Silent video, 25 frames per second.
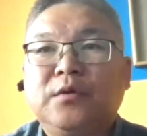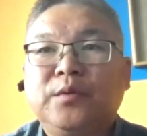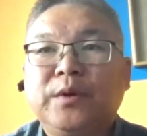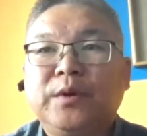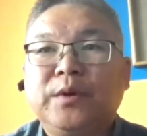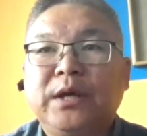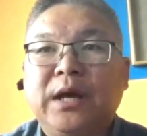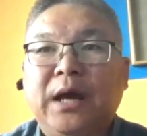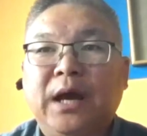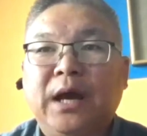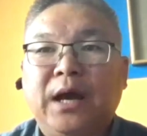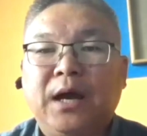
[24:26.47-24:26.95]

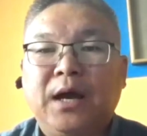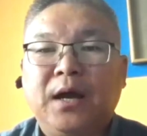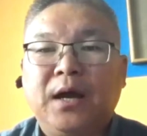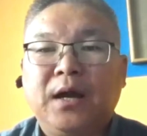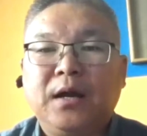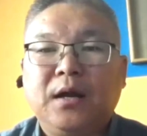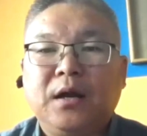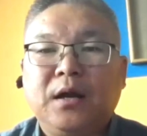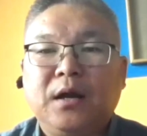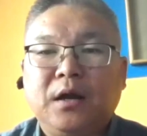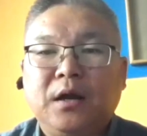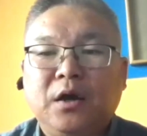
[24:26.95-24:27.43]
we
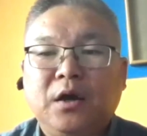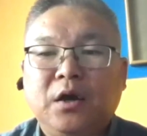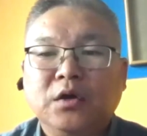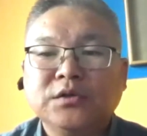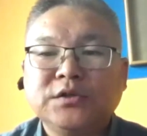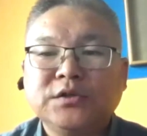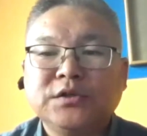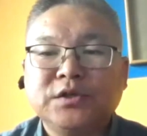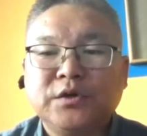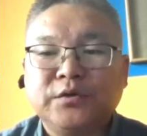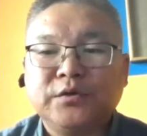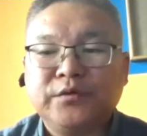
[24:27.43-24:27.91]
are
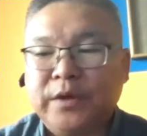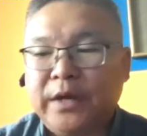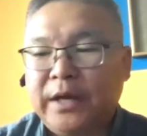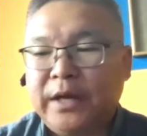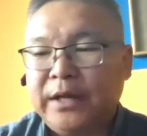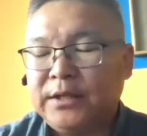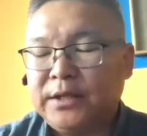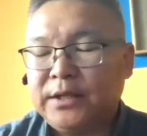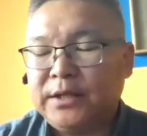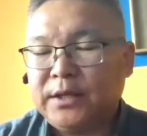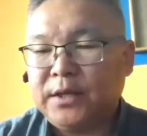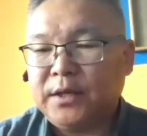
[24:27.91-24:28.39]
also
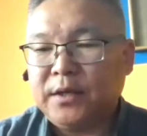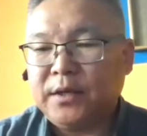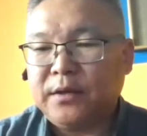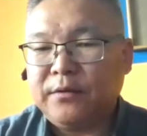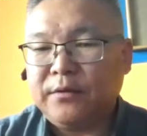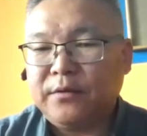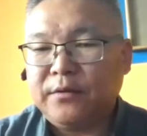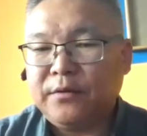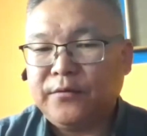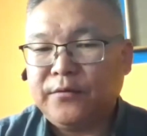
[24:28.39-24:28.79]
at a